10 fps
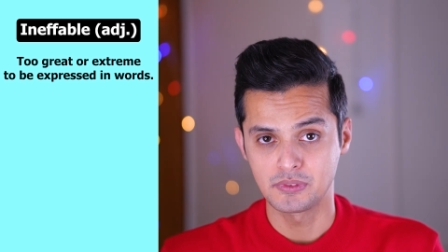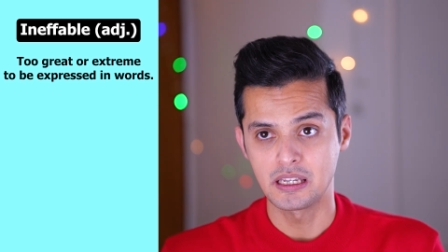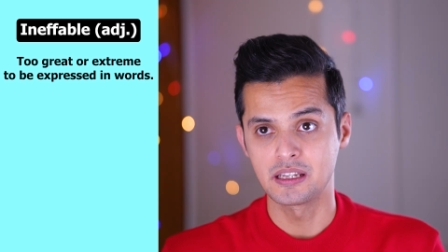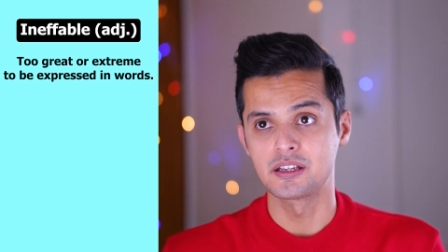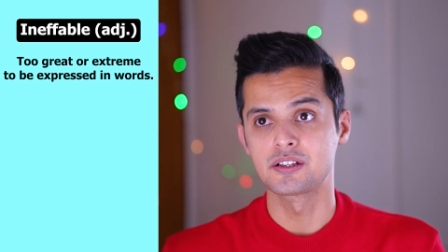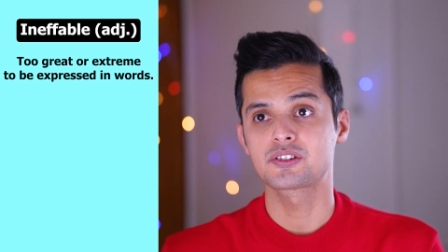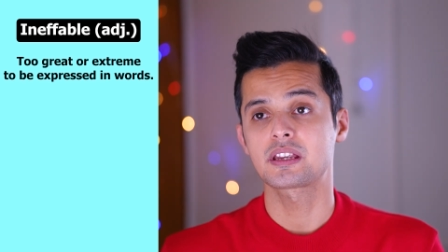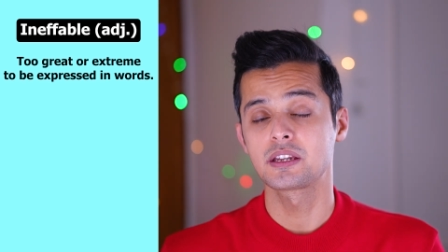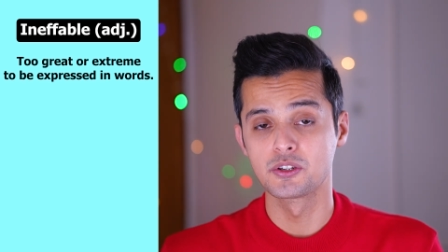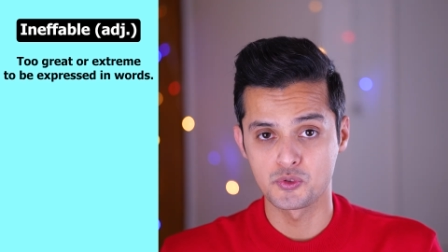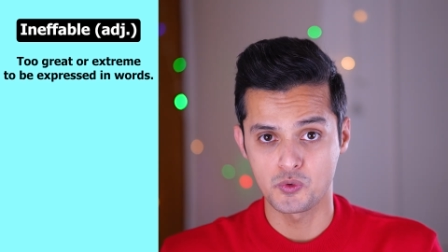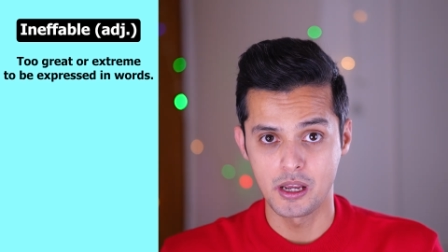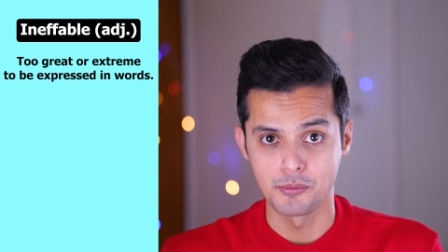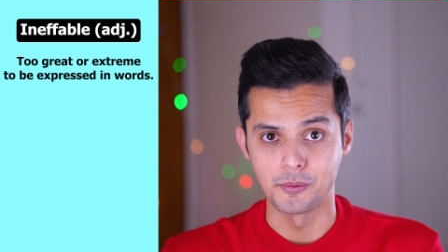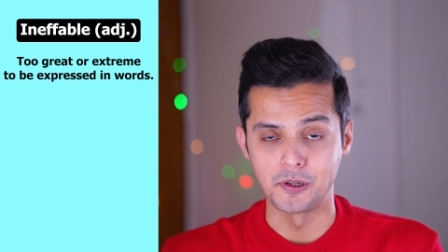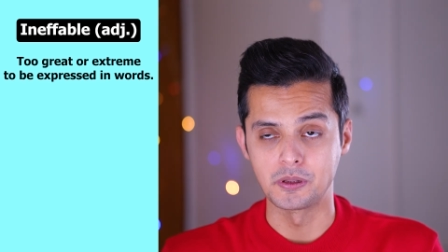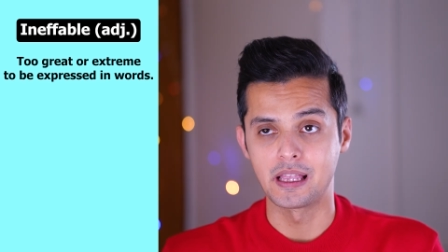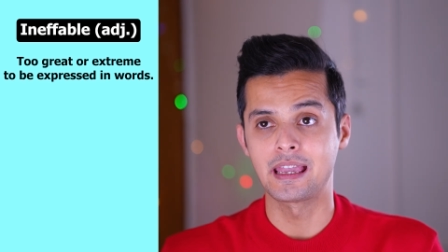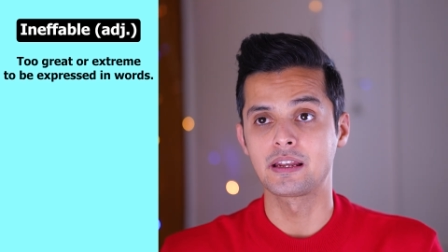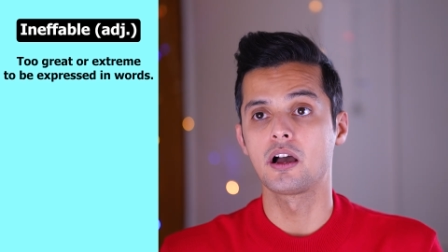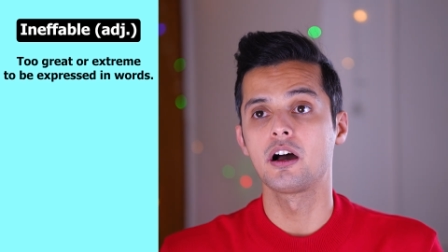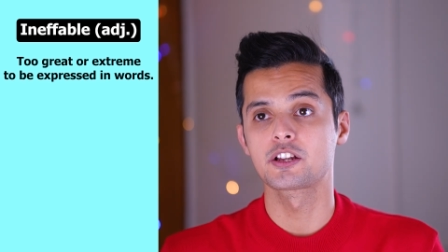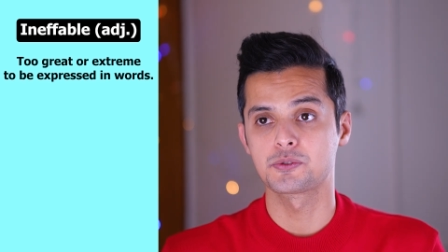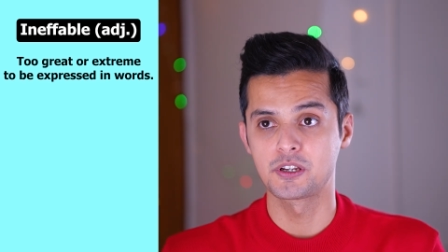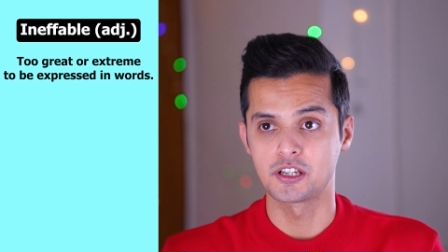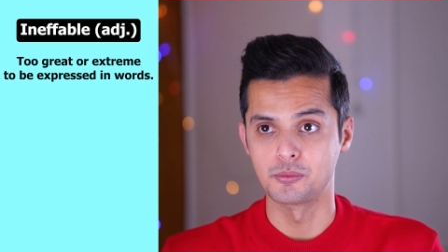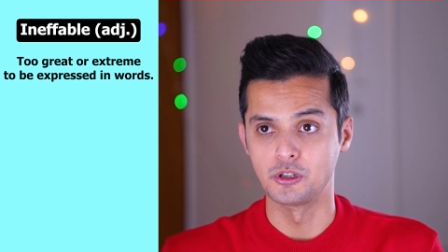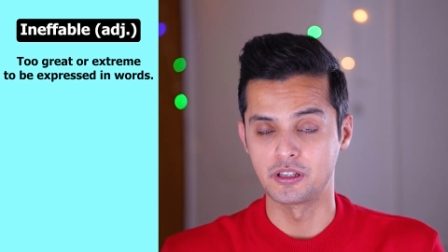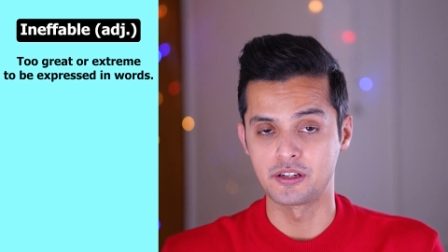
It is indescribable and unspeakable.